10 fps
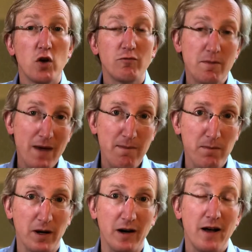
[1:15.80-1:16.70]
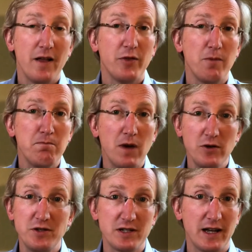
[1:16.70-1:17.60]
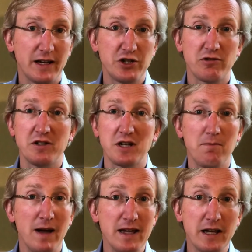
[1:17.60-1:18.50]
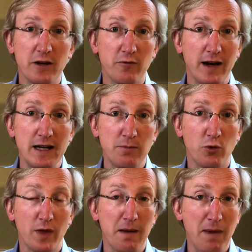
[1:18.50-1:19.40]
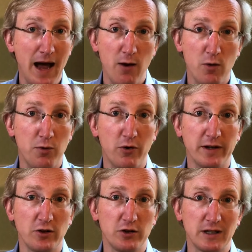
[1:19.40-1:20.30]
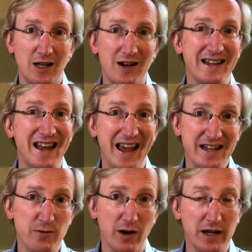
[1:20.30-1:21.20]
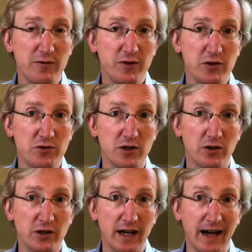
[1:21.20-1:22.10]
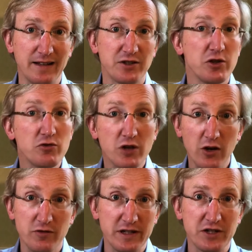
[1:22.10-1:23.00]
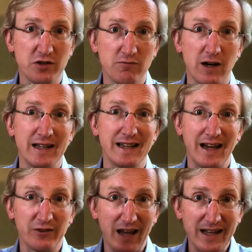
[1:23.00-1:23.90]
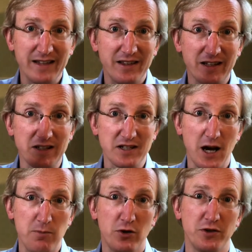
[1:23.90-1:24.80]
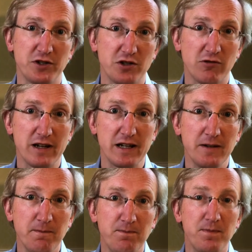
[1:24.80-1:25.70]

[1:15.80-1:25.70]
Remember that most lecturers are making available their PowerPoint online anyway for you to look at, so you don't need to write down anything that's up on the screen.